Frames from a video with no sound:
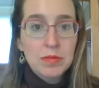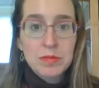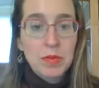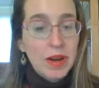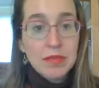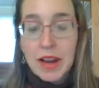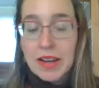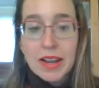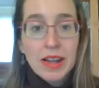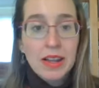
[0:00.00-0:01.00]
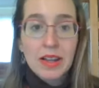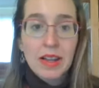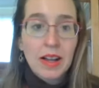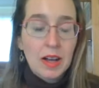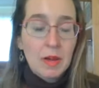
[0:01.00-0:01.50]
grant writing,
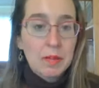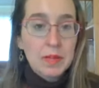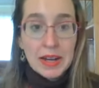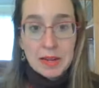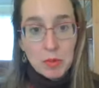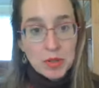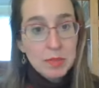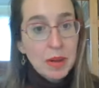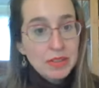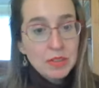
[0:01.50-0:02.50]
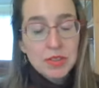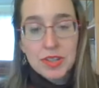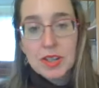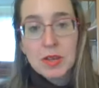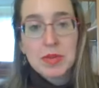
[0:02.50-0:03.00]
getting more
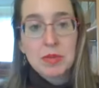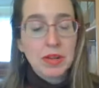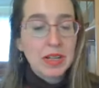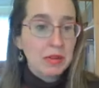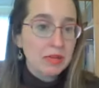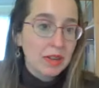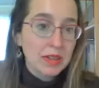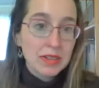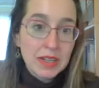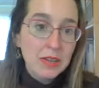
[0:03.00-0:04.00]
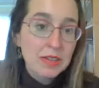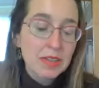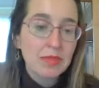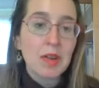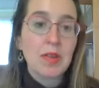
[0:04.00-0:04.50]
sponsorships, working with volunteers
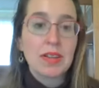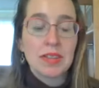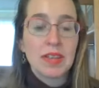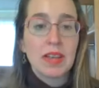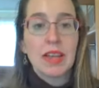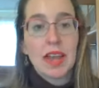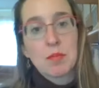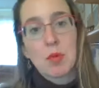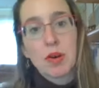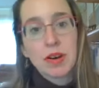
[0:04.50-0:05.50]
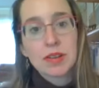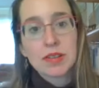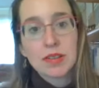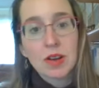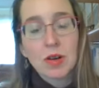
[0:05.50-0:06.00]
in fundraising, and more.
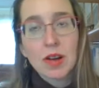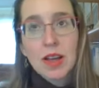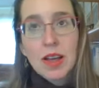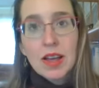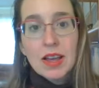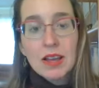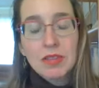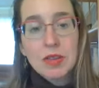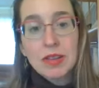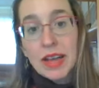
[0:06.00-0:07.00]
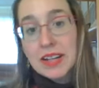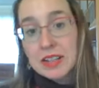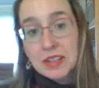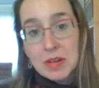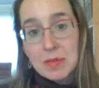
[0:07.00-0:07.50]
So if you'd like to
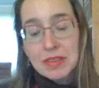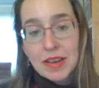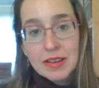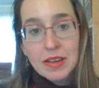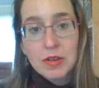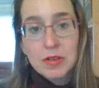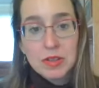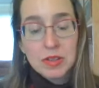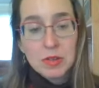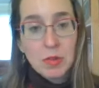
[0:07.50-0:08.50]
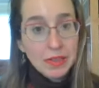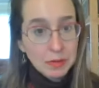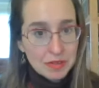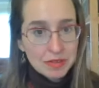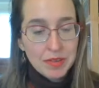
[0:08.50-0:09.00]
learn about that, go to
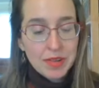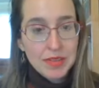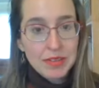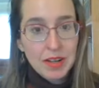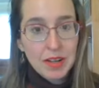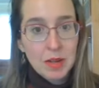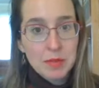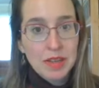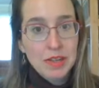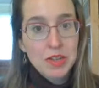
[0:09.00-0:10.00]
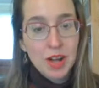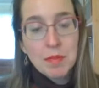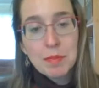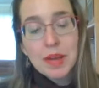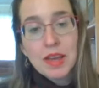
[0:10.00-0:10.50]
wildwomanfundraising.com/shop.